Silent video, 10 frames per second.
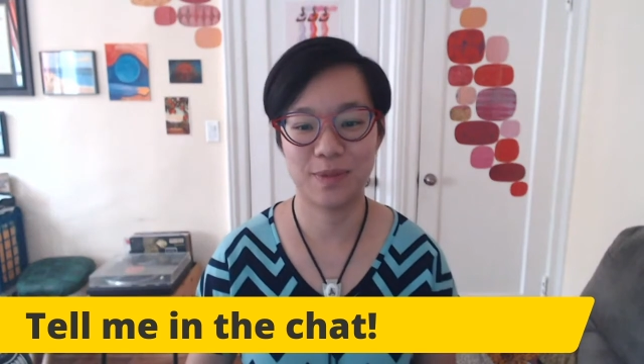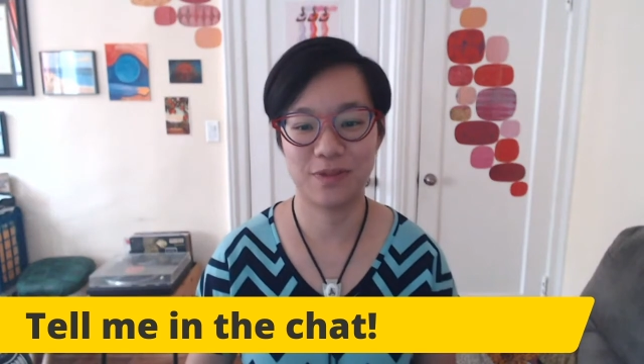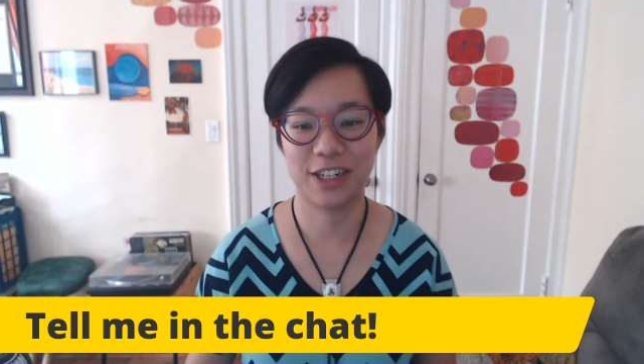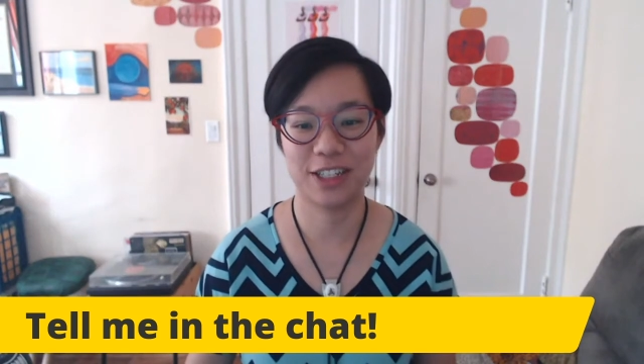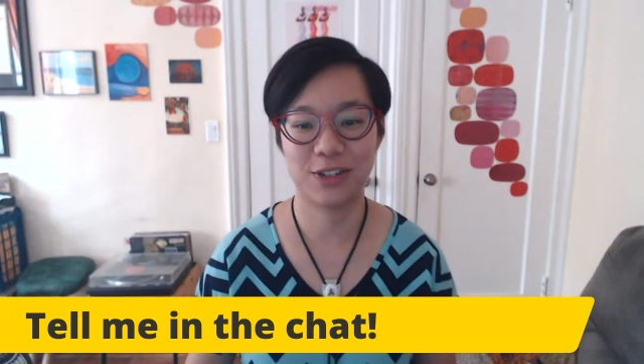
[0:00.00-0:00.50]

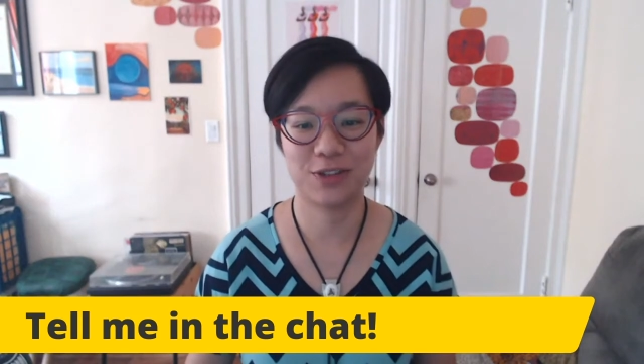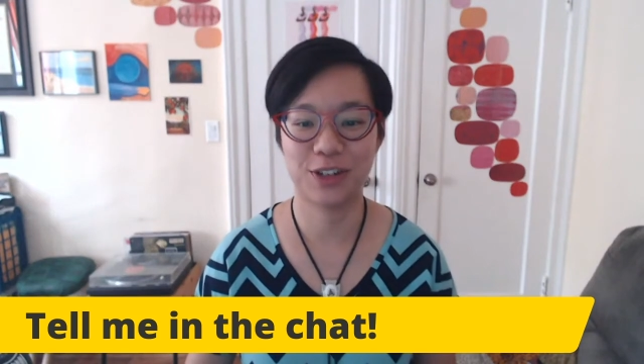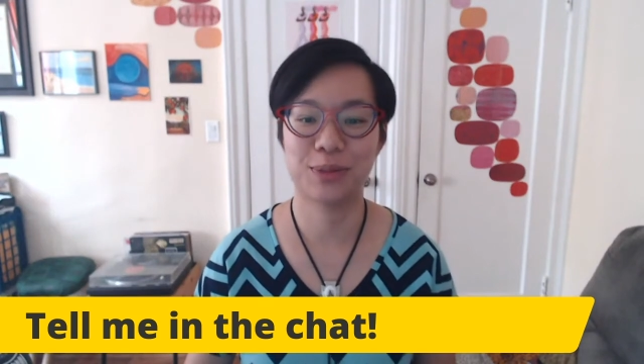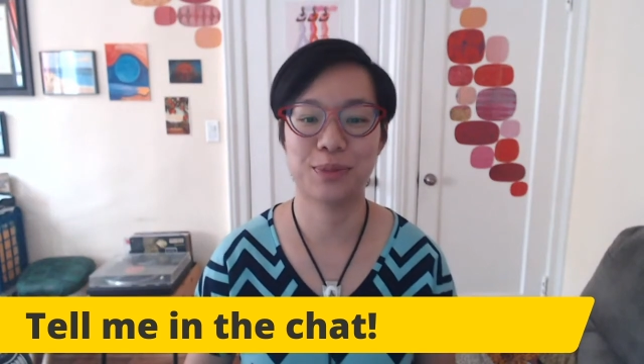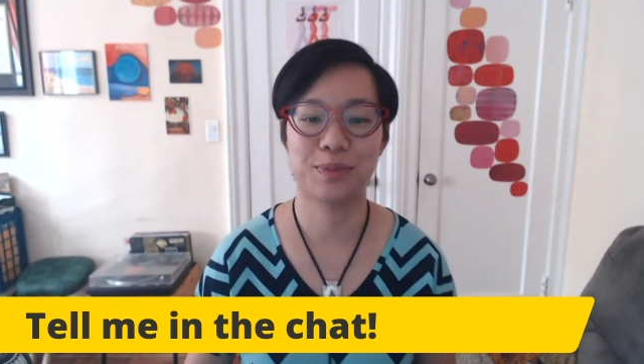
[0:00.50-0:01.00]
friends
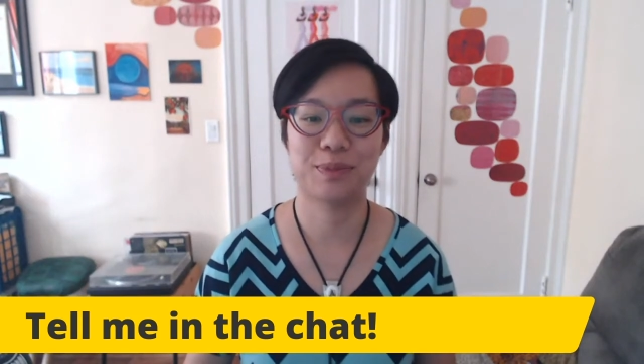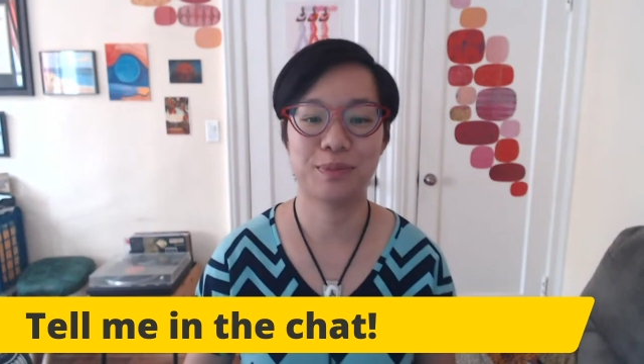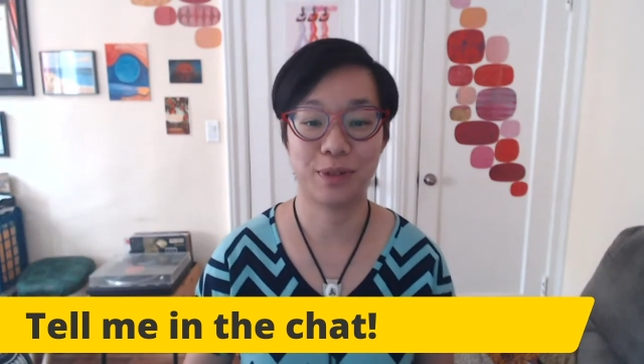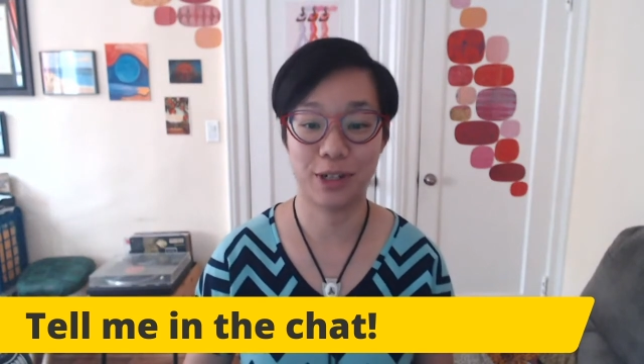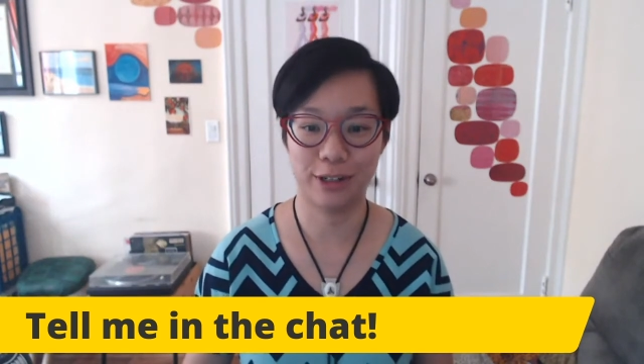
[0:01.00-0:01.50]
from
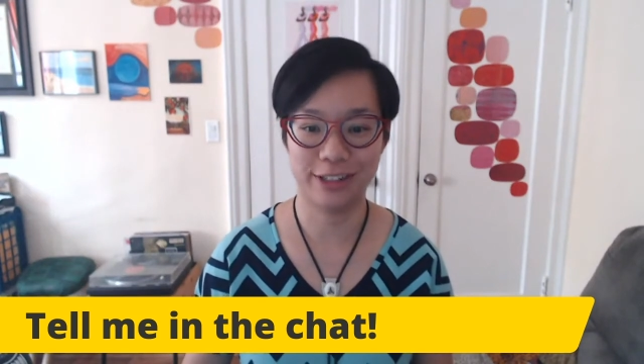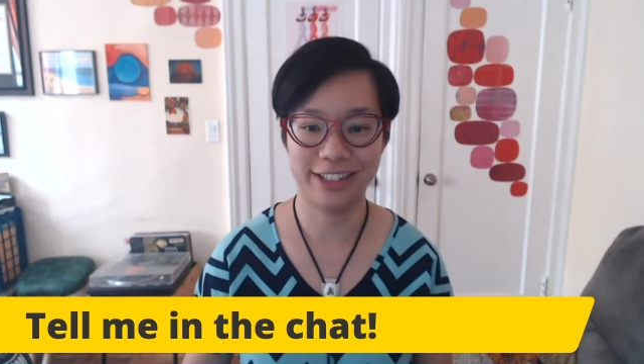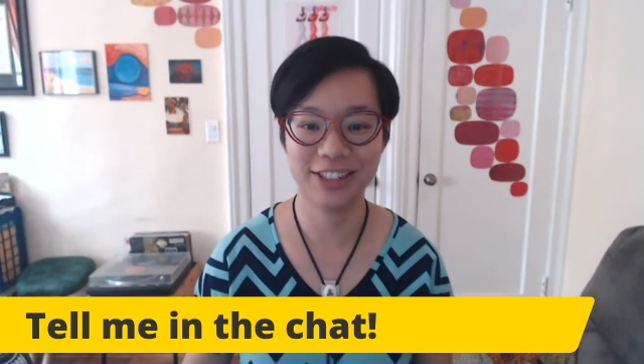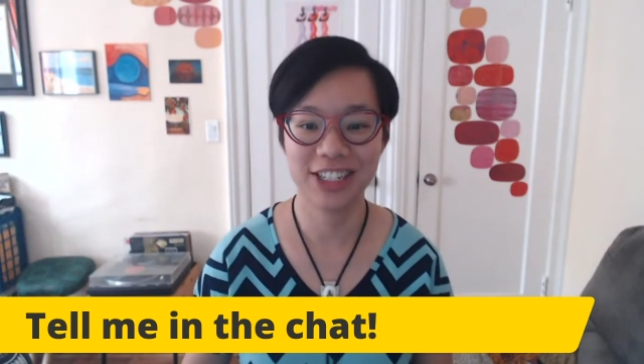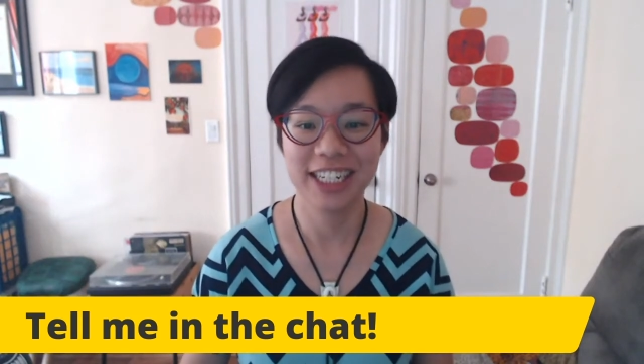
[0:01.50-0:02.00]

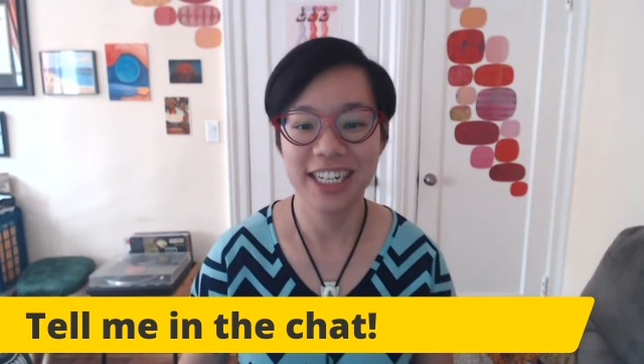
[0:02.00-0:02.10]
college,